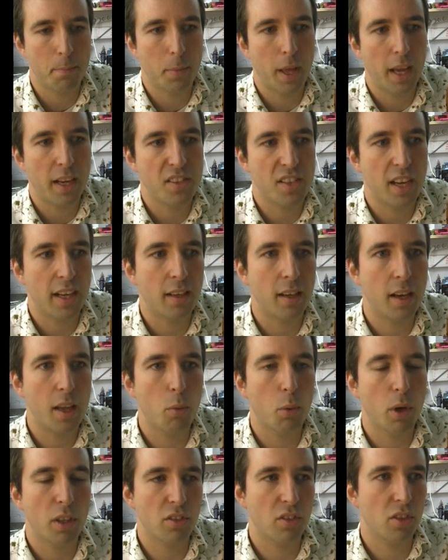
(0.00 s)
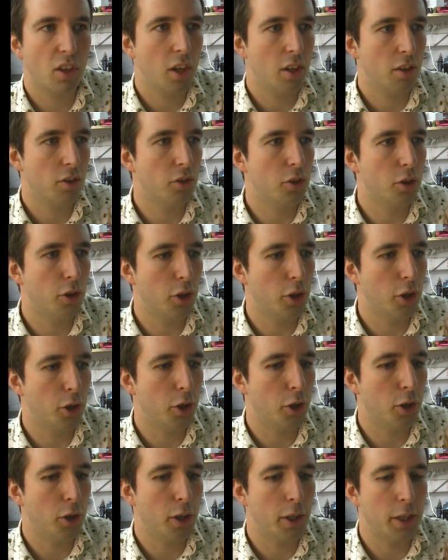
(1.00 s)
exactly what
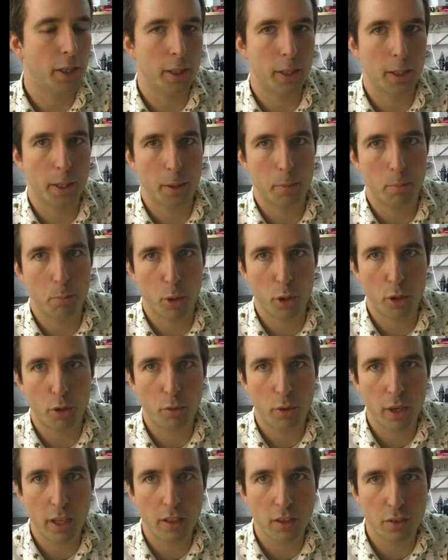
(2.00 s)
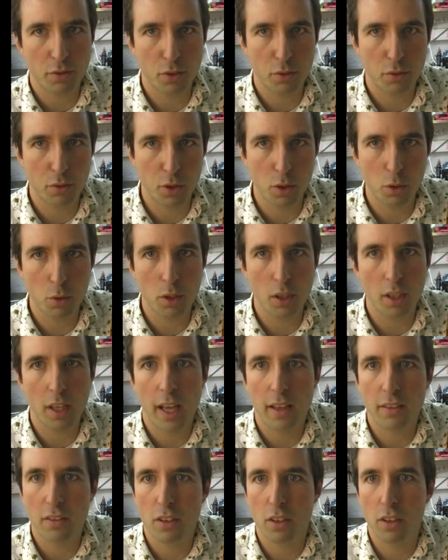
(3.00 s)
the burn rate of the fuel
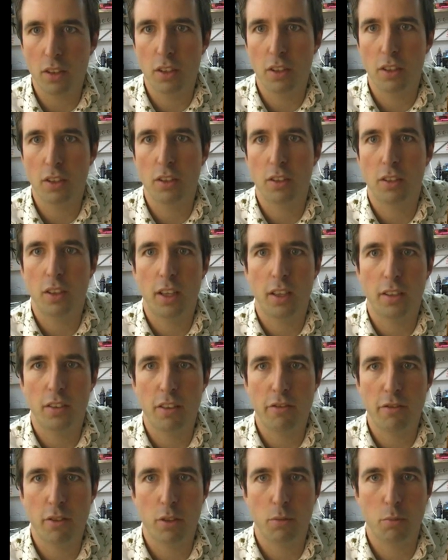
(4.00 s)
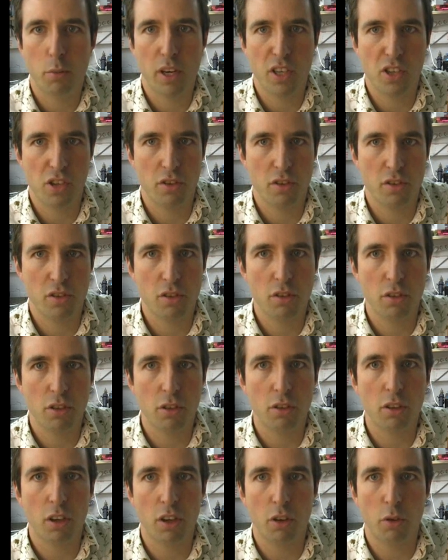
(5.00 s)
at the different pressures
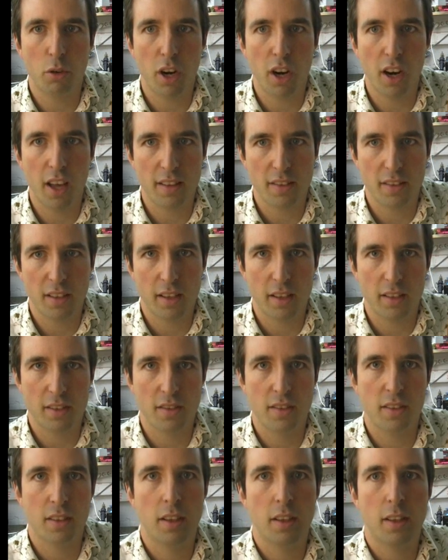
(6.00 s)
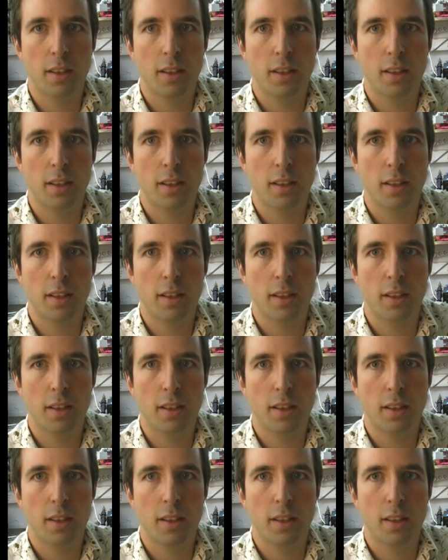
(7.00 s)
you're going to run at is.